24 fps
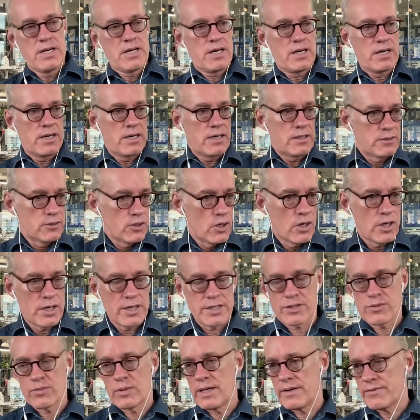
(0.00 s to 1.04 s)
uh,
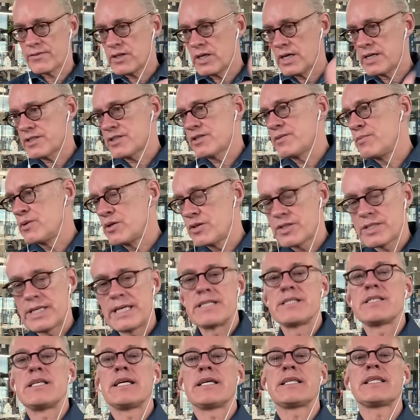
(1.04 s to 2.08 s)
launch, we'll have customers,
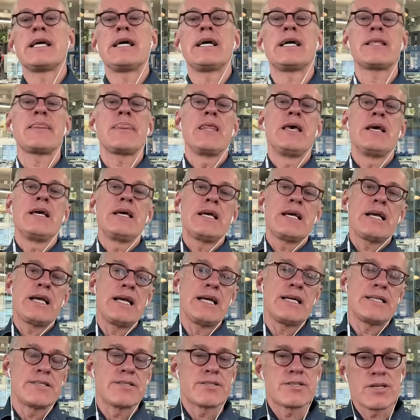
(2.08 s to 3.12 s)
things like that.
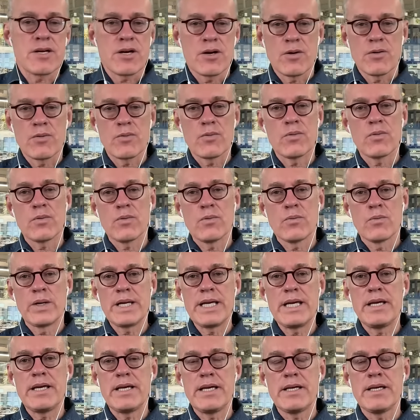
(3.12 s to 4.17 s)
And so
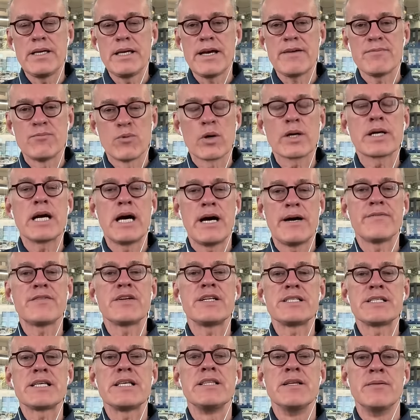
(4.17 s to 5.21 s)
we have more
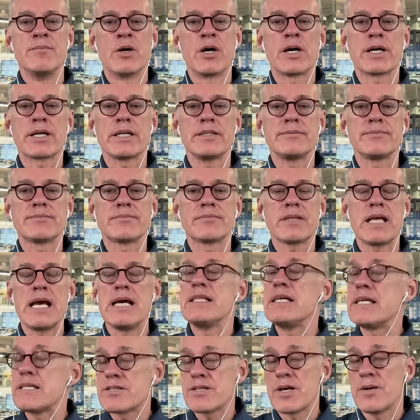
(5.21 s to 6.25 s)
confidence in the market.
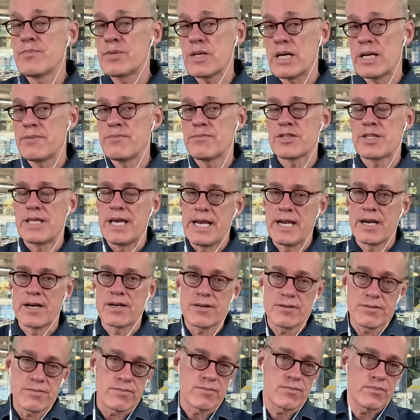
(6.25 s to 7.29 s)
And then sometimes
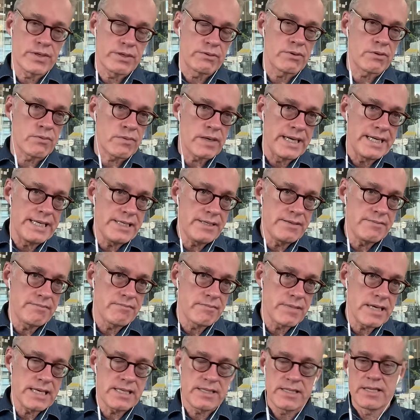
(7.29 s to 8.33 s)
there we were right.
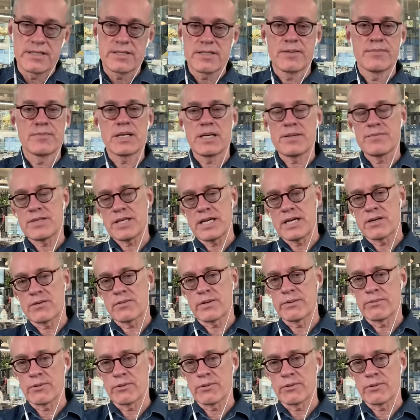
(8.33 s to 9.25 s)
And then sometimes there we